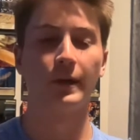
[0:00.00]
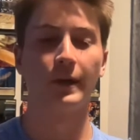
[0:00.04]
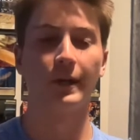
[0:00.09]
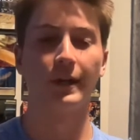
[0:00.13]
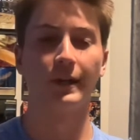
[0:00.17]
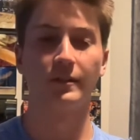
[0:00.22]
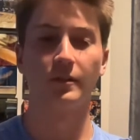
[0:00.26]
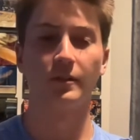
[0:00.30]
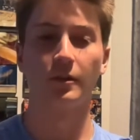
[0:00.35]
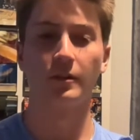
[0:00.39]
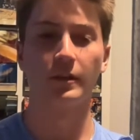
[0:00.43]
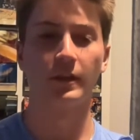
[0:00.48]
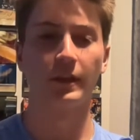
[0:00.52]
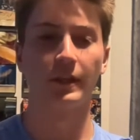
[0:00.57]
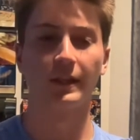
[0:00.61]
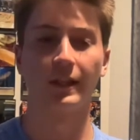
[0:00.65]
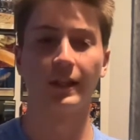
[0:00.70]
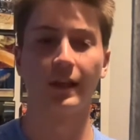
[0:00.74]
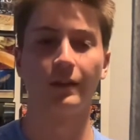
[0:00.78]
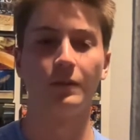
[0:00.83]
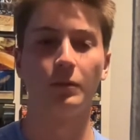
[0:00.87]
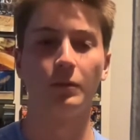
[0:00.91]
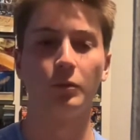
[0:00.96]
And it's hard to get
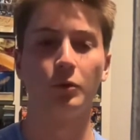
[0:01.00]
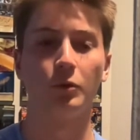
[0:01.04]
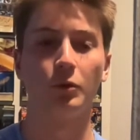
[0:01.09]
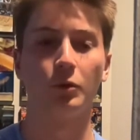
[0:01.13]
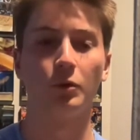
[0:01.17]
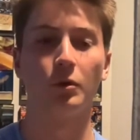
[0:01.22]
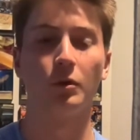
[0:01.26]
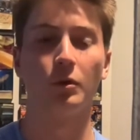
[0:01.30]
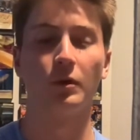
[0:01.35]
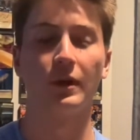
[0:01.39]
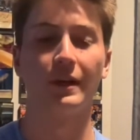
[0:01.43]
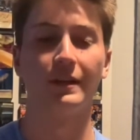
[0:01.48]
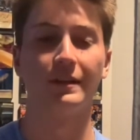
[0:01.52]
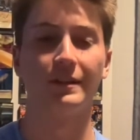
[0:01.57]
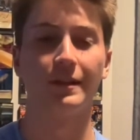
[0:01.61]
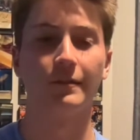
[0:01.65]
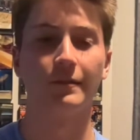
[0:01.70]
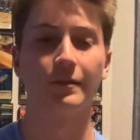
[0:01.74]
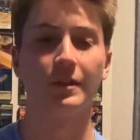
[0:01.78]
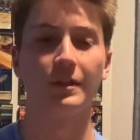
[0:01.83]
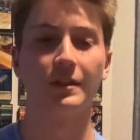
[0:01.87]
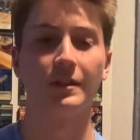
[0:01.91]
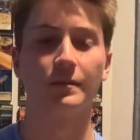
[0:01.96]
that in the portal, as
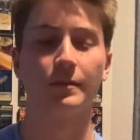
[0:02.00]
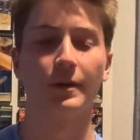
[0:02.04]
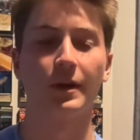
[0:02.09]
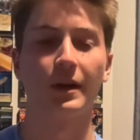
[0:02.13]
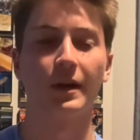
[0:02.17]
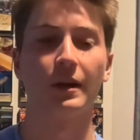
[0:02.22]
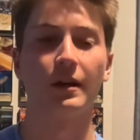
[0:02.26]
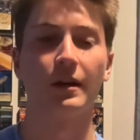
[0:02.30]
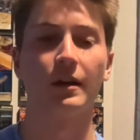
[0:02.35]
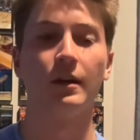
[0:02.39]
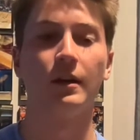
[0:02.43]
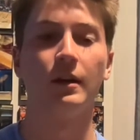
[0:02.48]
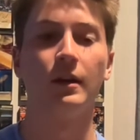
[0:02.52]
evidenced by